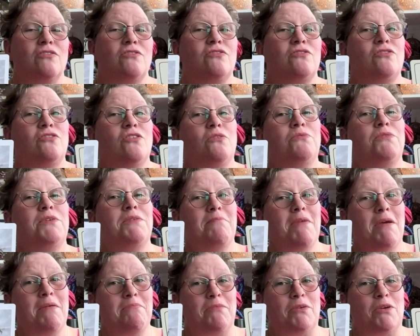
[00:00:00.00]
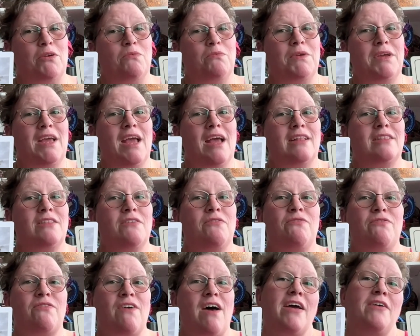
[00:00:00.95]
So remember, we had the
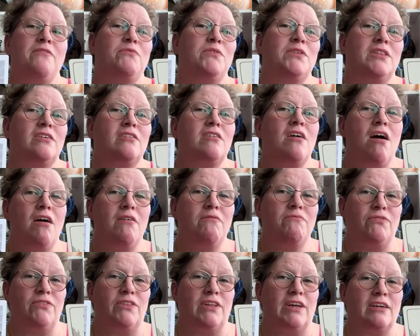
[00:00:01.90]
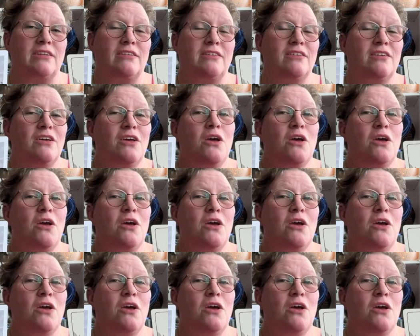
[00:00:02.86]
five with the conflict,